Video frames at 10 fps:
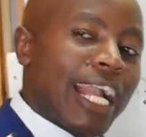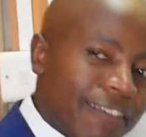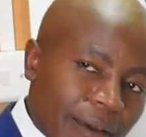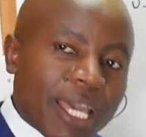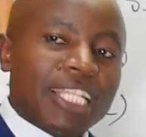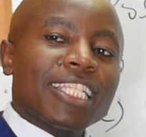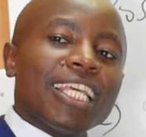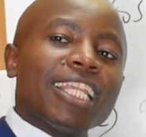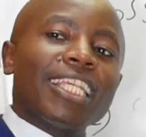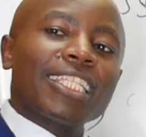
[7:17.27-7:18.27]
governments
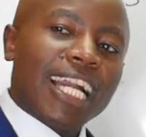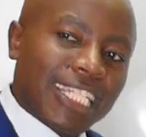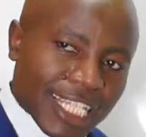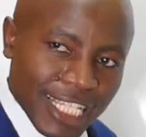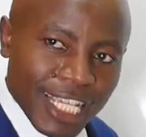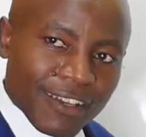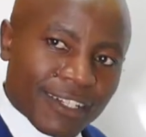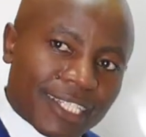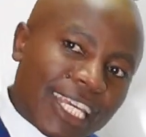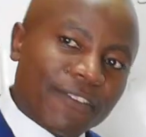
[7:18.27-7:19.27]
in these countries,
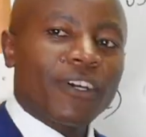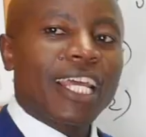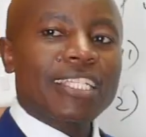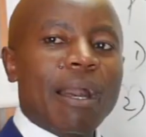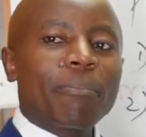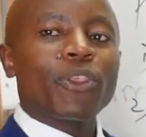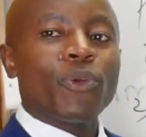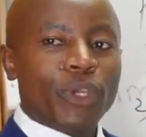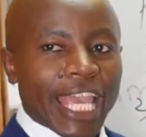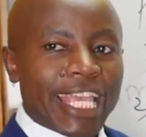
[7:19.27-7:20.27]
take for example
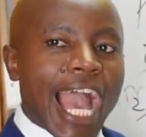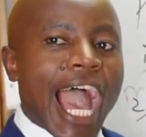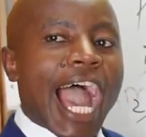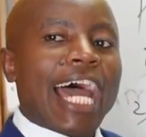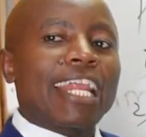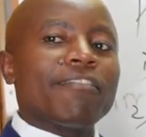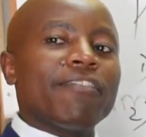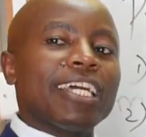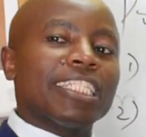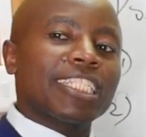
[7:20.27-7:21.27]
UK,
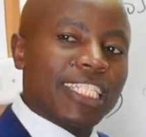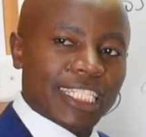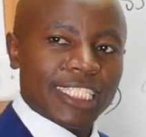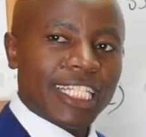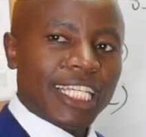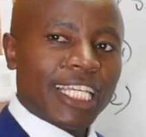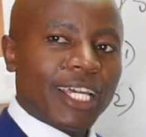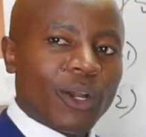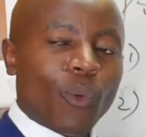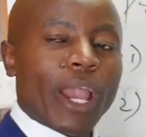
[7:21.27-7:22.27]
are very strict
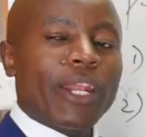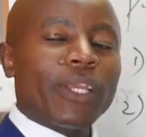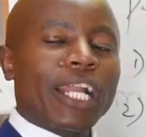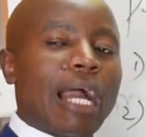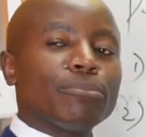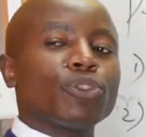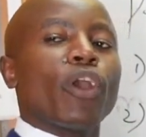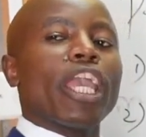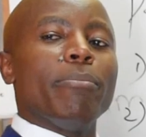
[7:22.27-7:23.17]
when it comes to